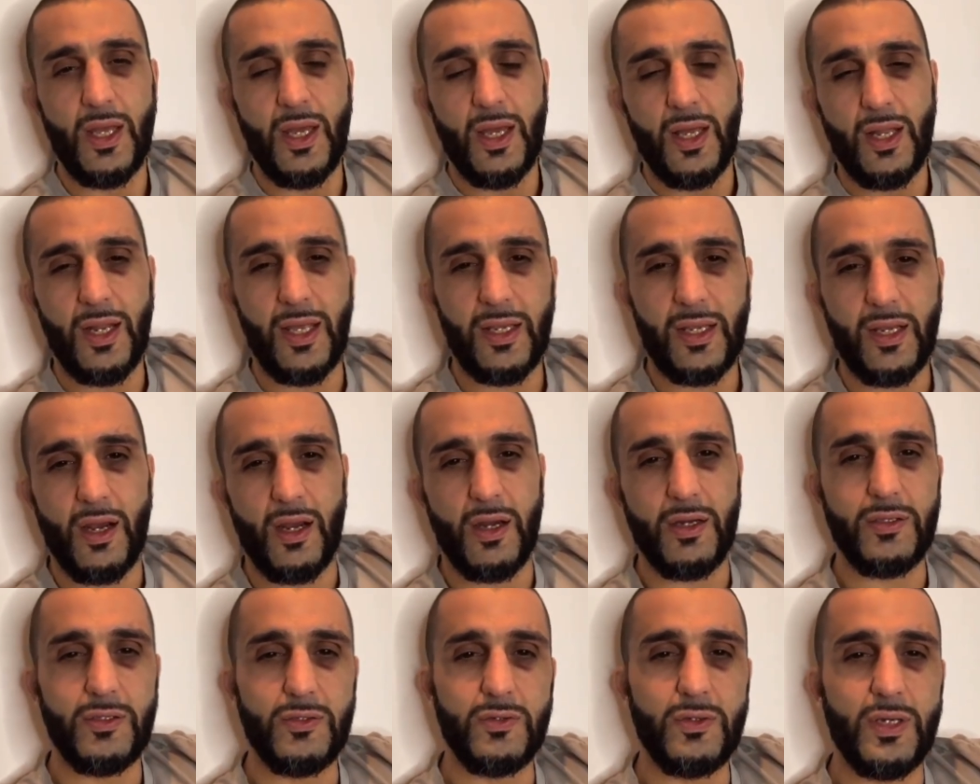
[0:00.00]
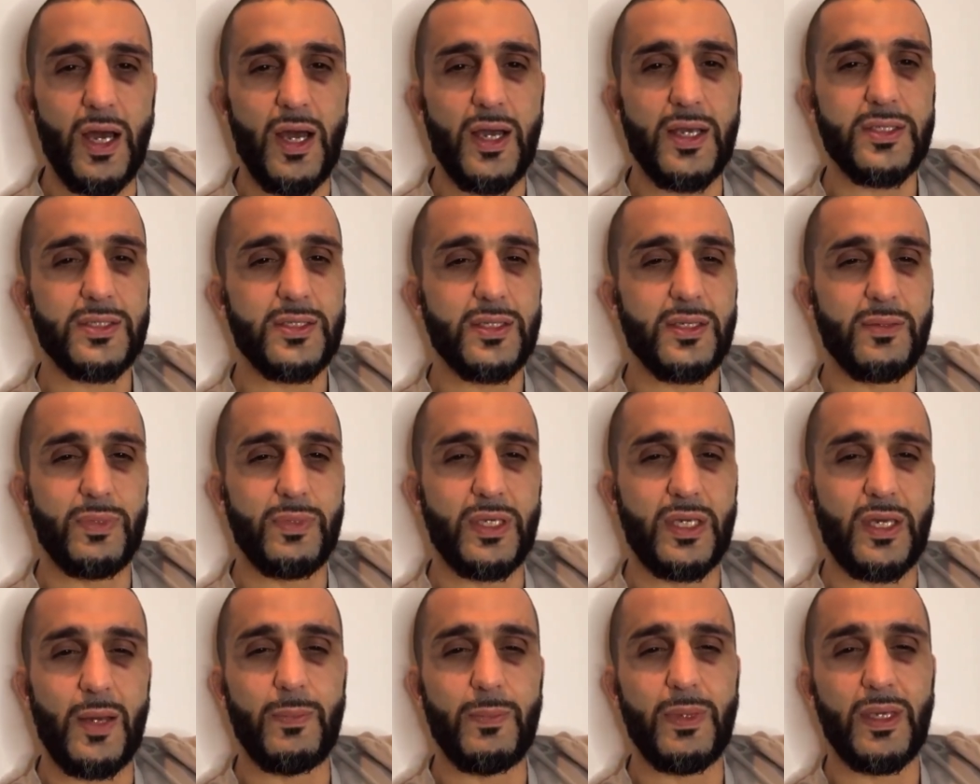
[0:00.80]
Like, are you guys
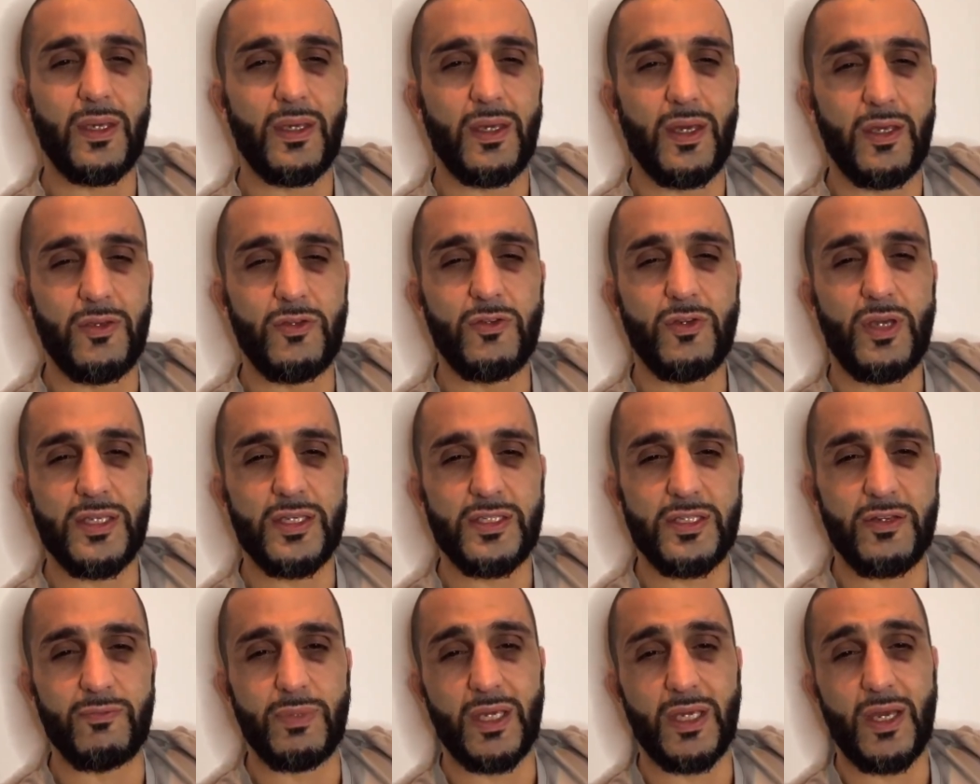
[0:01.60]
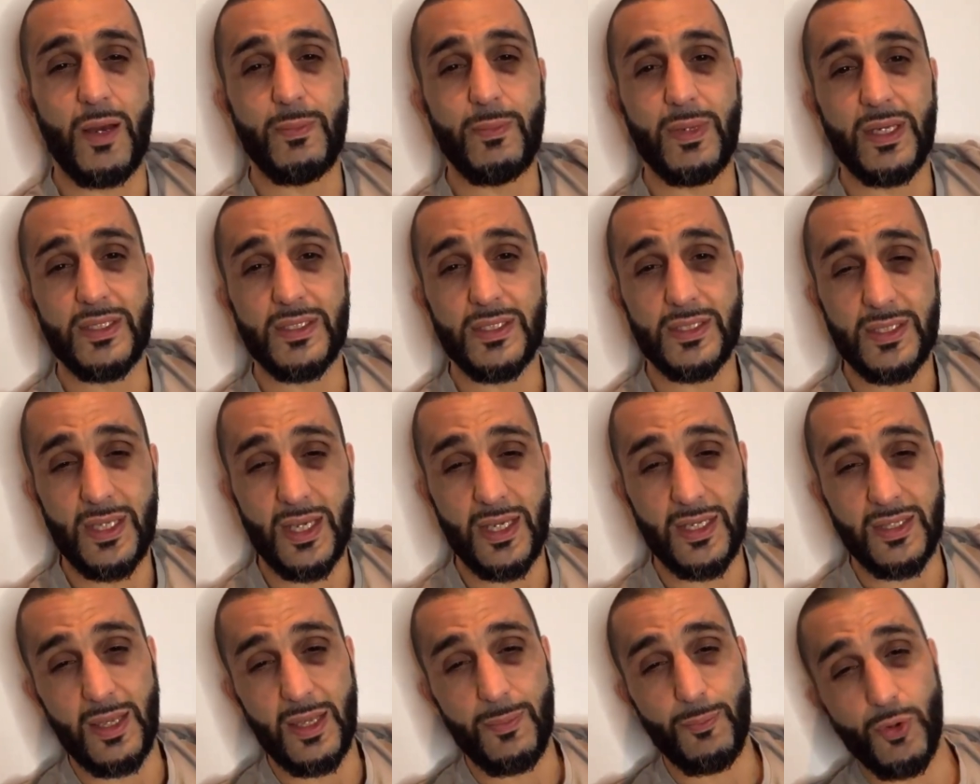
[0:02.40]
becoming, you guys have become
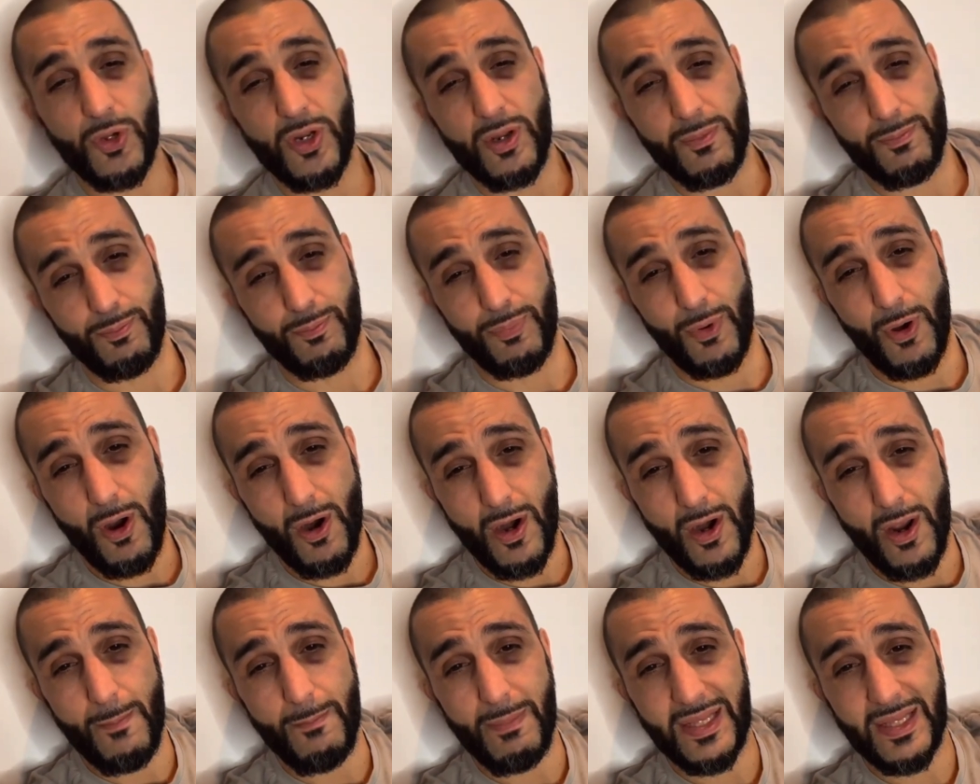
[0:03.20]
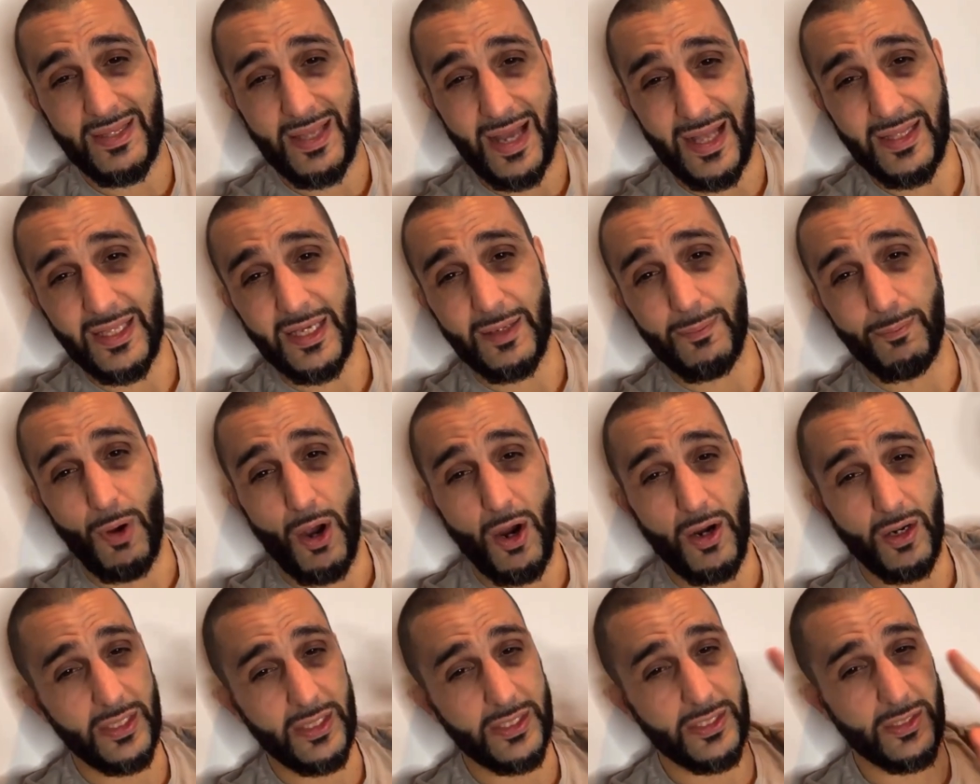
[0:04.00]
insane. They put a bar, a metallic
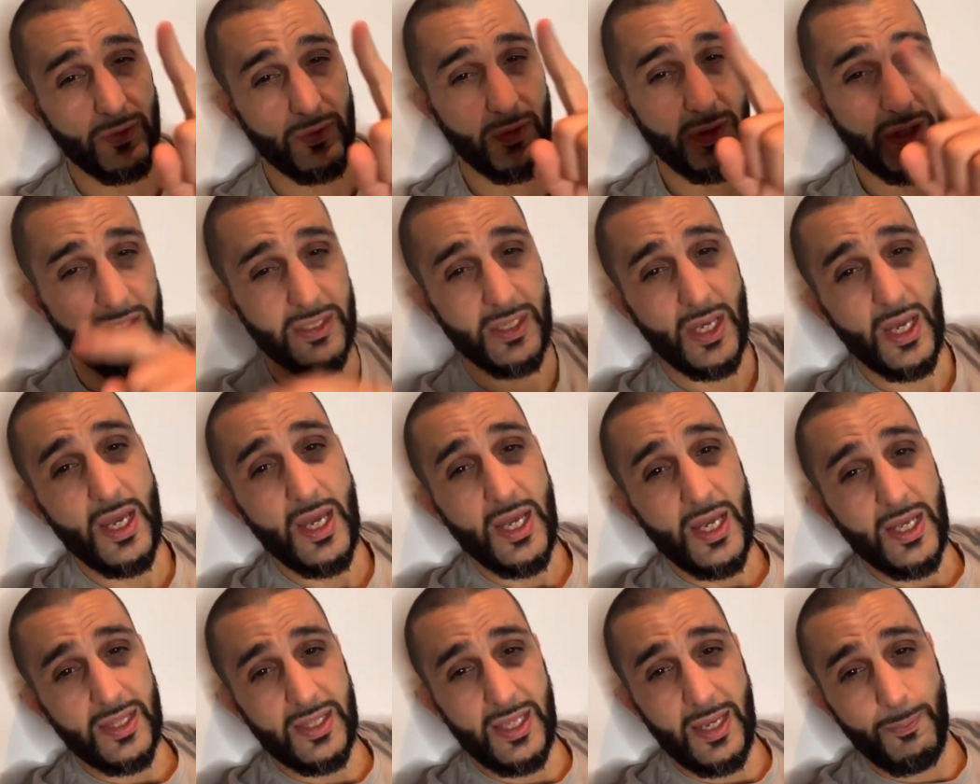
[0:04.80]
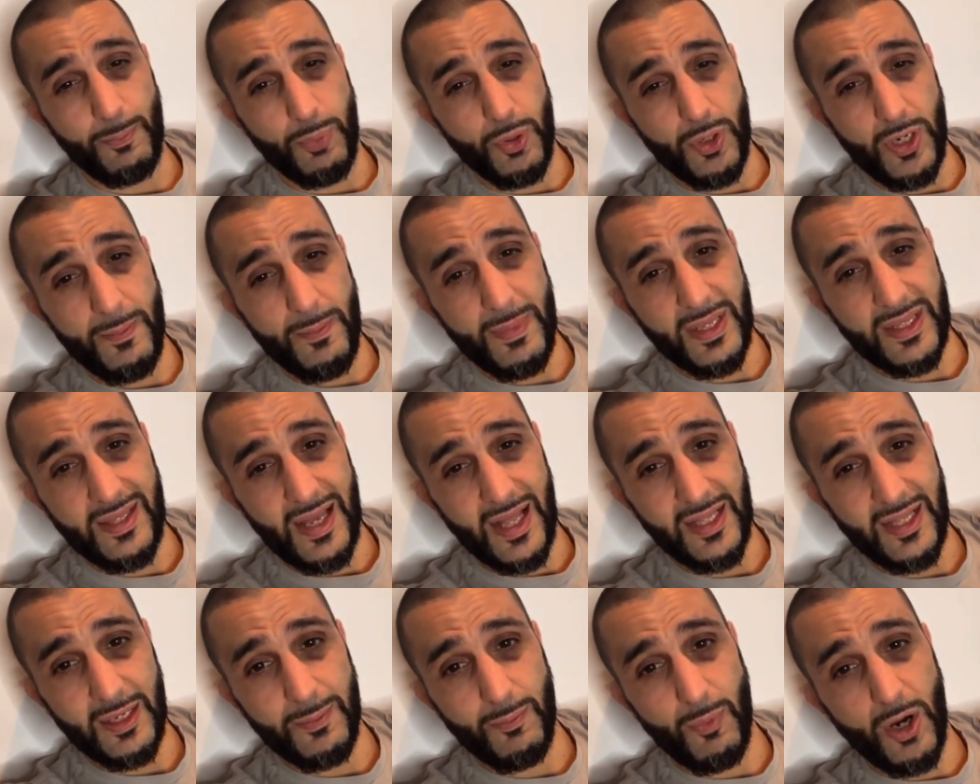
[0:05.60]
bar. Listen to this. They put a
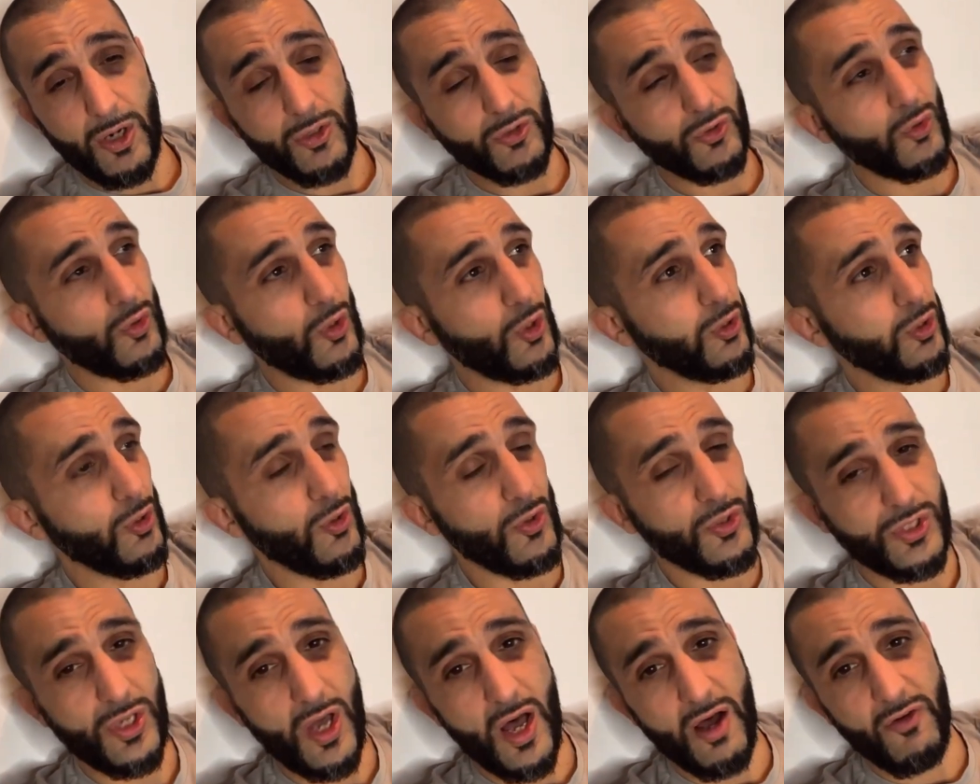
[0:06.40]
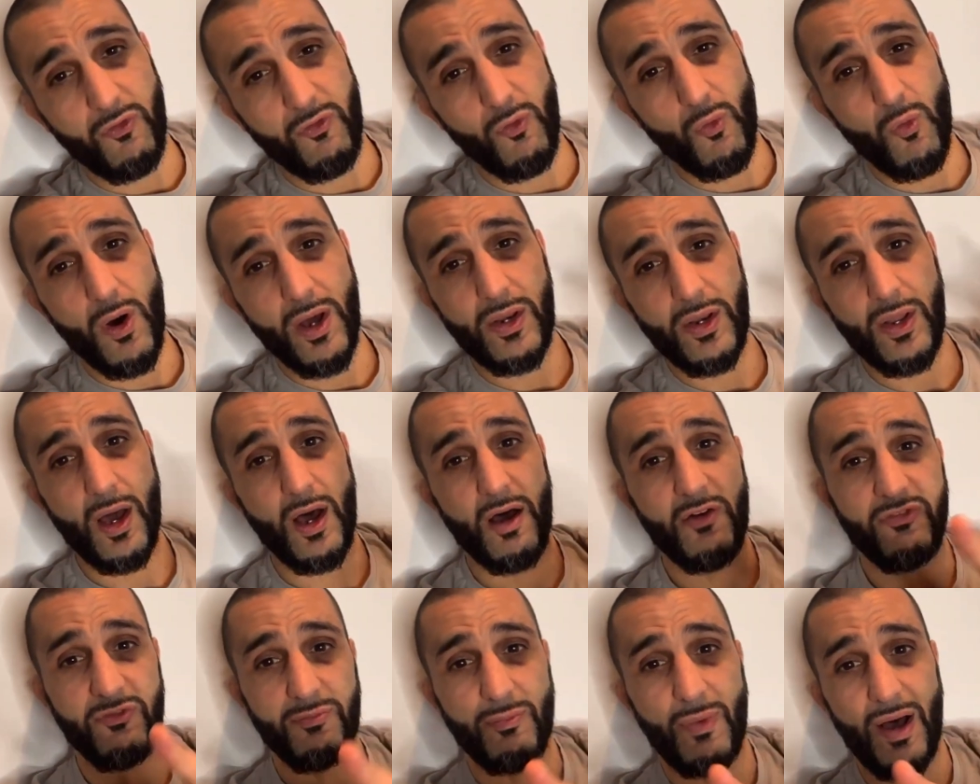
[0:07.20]
metallic bar to close off one
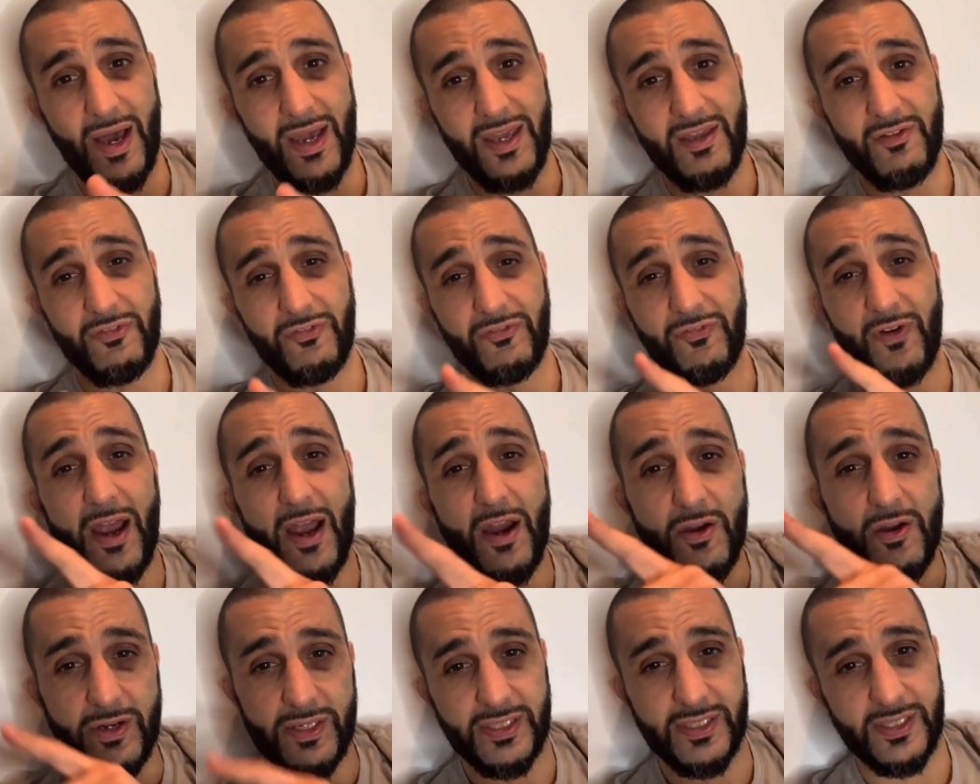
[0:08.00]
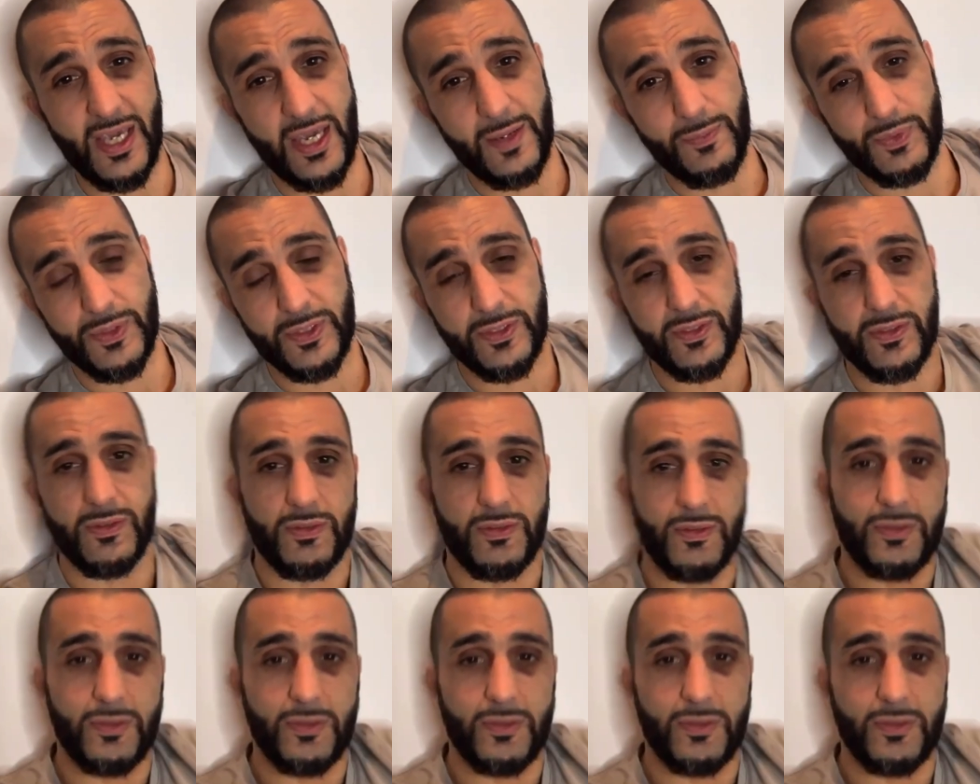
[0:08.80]
of my fire escapes.